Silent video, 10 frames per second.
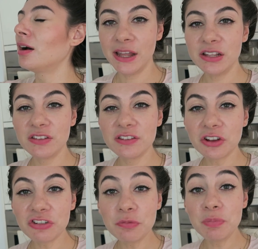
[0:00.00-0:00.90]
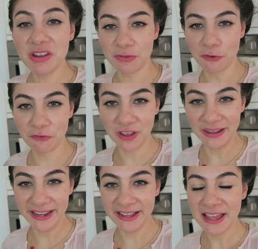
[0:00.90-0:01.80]
and it's such a peaceful
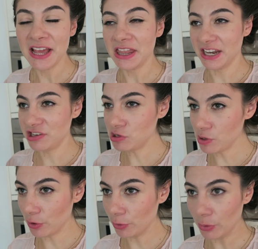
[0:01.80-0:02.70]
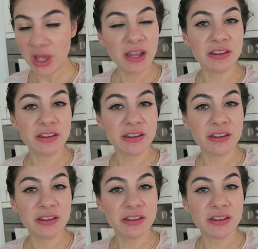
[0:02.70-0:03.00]
feeling that you know